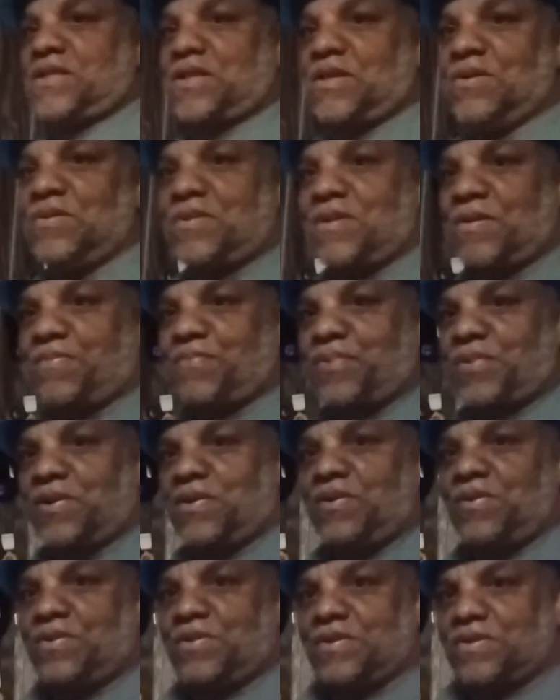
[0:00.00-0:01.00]
2
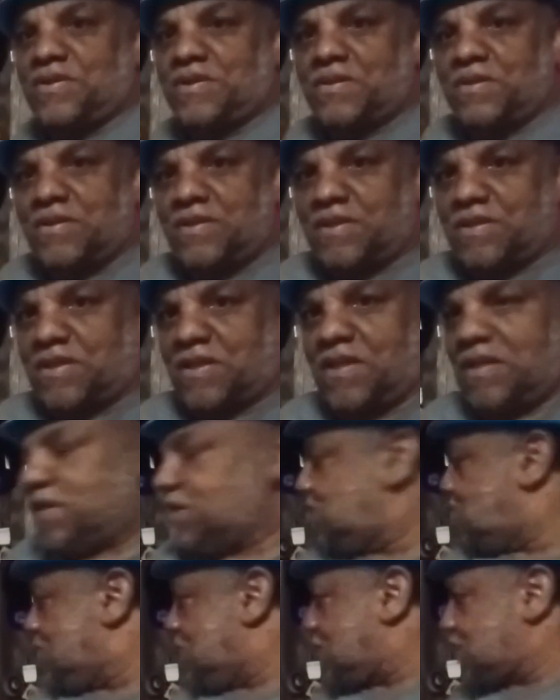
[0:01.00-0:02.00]
computers.
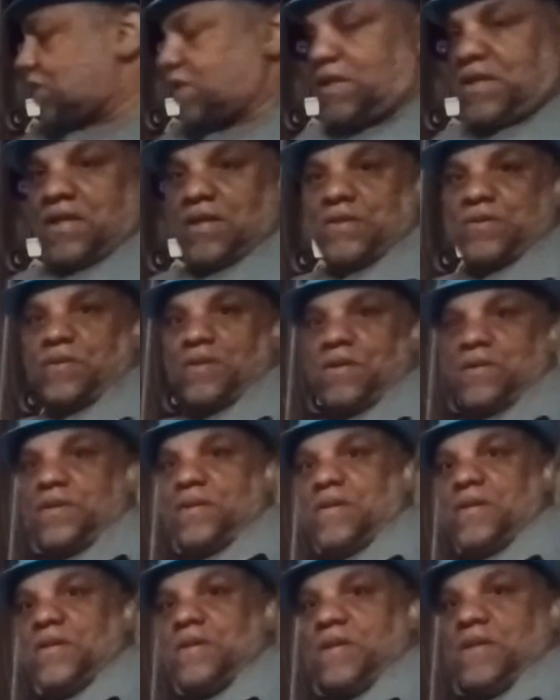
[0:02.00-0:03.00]
See this one?
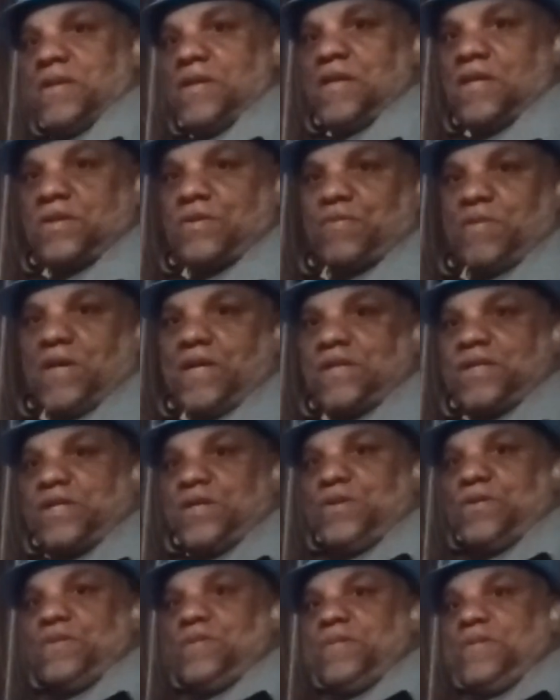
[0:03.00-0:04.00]
This one
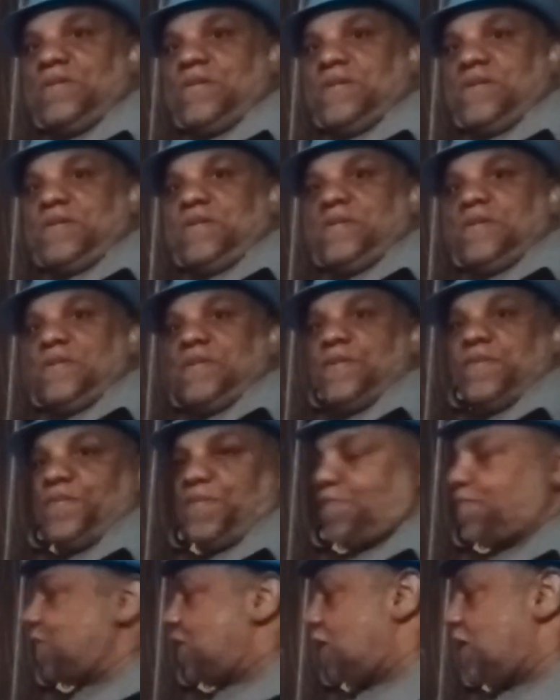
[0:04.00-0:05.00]
too.
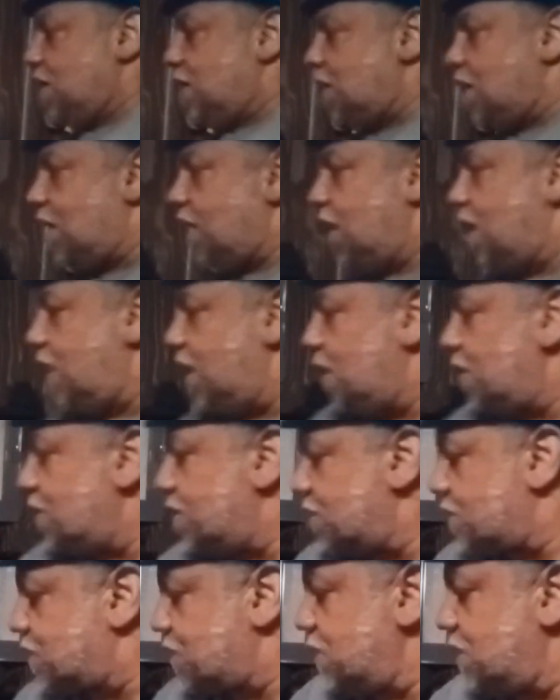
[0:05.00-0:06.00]
And
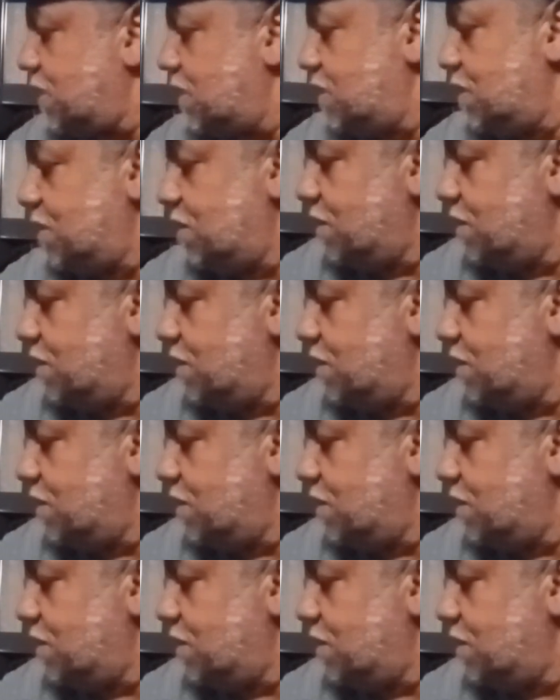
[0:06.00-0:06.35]
you see,